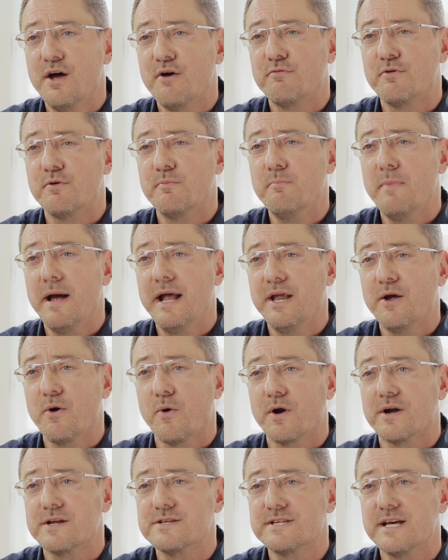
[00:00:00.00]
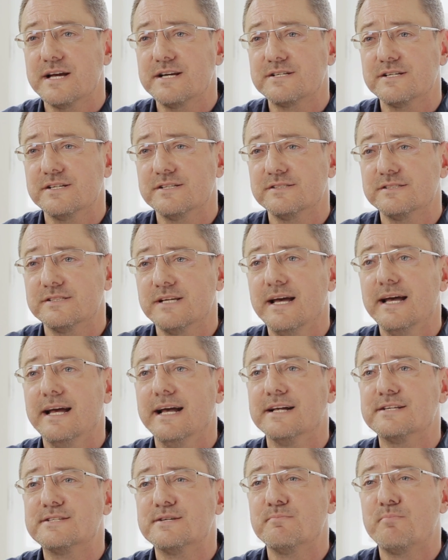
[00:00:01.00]
for many organizations,
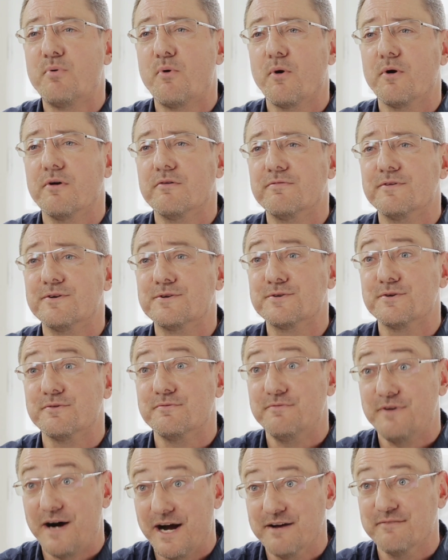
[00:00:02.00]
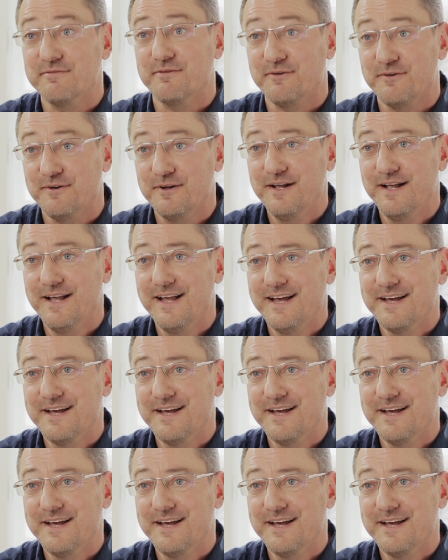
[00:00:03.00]
it's important for survival.